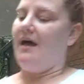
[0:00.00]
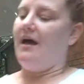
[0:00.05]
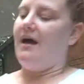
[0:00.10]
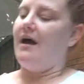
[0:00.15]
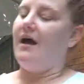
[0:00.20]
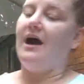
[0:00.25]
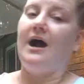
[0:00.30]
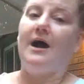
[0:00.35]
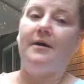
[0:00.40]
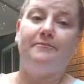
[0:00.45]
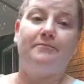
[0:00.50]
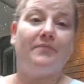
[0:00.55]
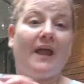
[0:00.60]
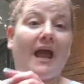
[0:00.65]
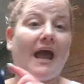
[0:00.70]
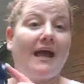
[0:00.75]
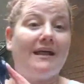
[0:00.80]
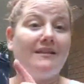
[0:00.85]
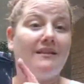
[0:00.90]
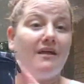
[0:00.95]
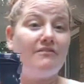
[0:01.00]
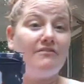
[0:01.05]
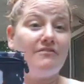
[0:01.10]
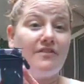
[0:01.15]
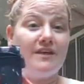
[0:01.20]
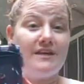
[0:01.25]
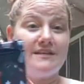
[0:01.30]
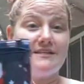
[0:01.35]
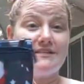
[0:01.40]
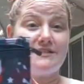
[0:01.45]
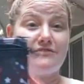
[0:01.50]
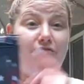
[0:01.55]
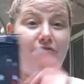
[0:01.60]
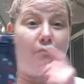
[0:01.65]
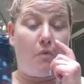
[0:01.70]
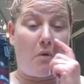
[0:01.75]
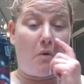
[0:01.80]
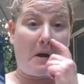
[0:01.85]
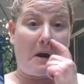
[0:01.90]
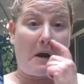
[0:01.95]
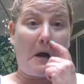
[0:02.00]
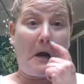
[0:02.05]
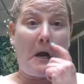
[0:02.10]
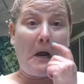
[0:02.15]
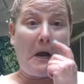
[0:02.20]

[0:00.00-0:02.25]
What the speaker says: I love this for